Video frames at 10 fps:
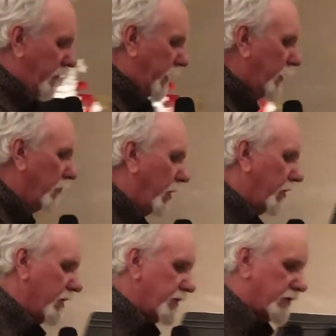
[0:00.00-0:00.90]

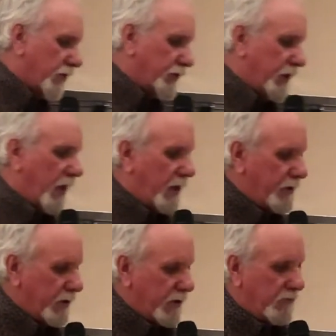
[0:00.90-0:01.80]
is a
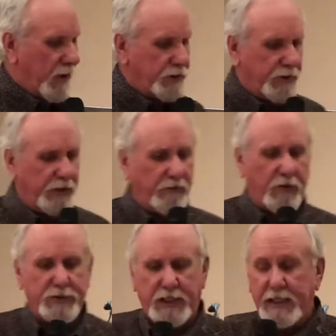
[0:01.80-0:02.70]
sociologist at Boston
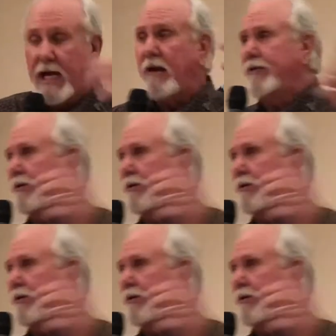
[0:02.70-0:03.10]
University. He died a